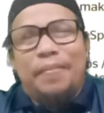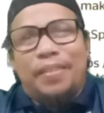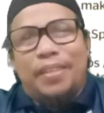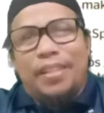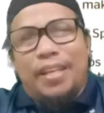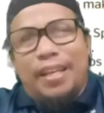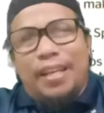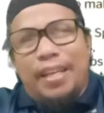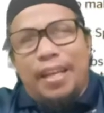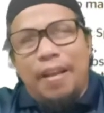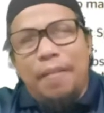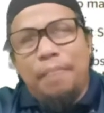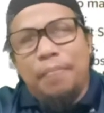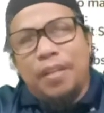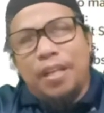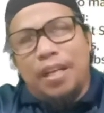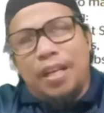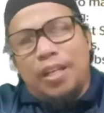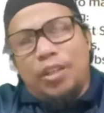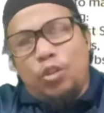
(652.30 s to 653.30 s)
Okay,
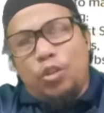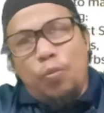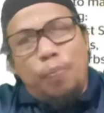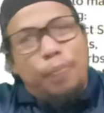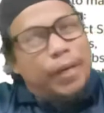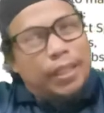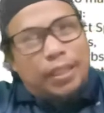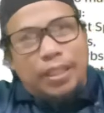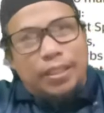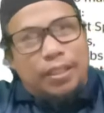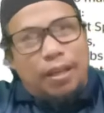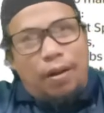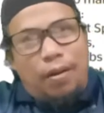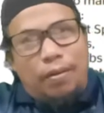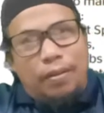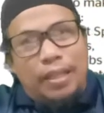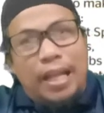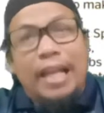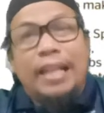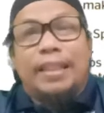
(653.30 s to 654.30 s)
do practice a
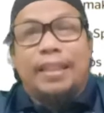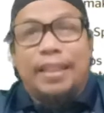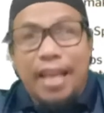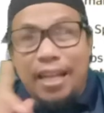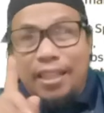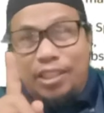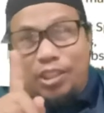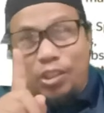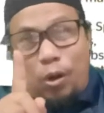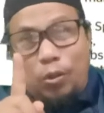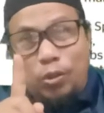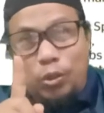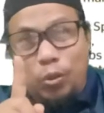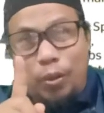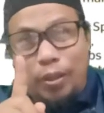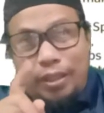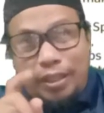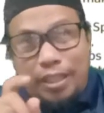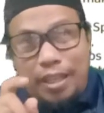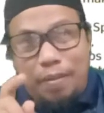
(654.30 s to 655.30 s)
lot, and that's
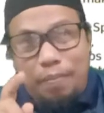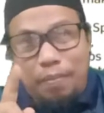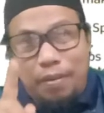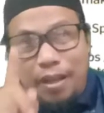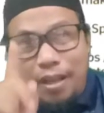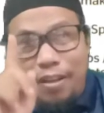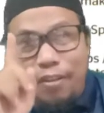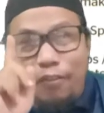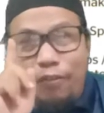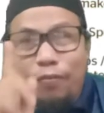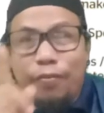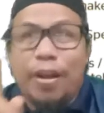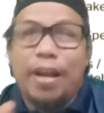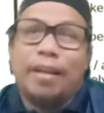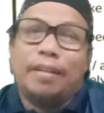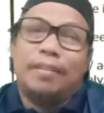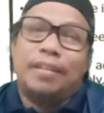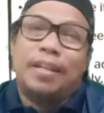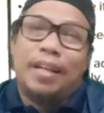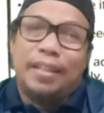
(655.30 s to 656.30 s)
also a tip. In
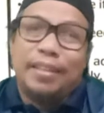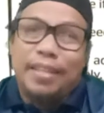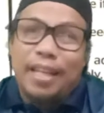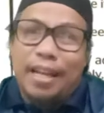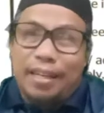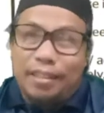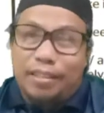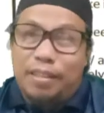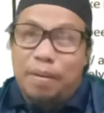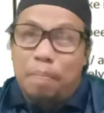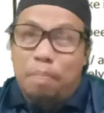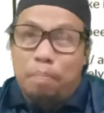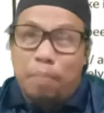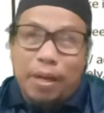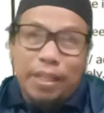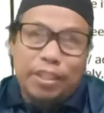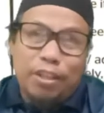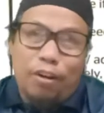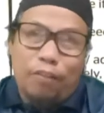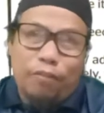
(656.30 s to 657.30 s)
fact, that is the
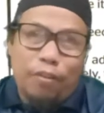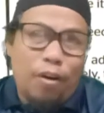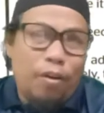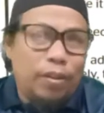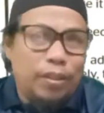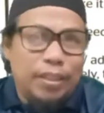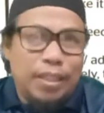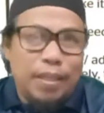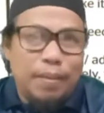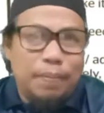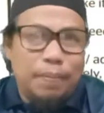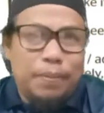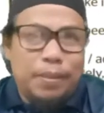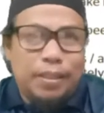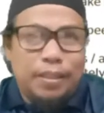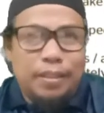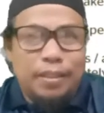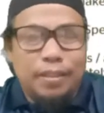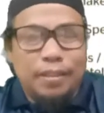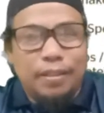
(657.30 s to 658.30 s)
mother of all
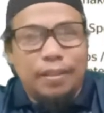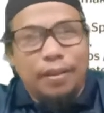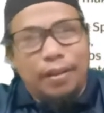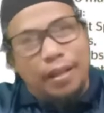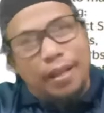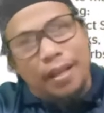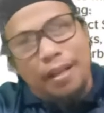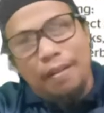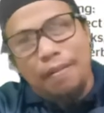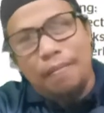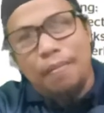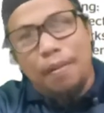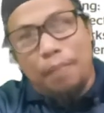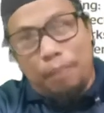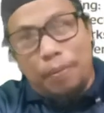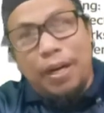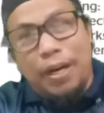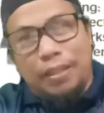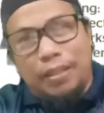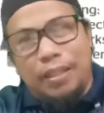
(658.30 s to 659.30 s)
tips. Okay,
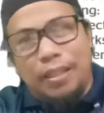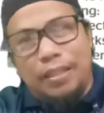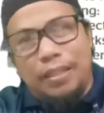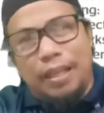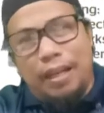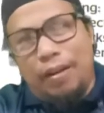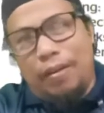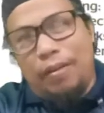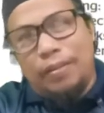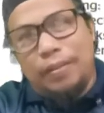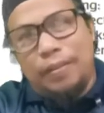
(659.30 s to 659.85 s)
practice a lot.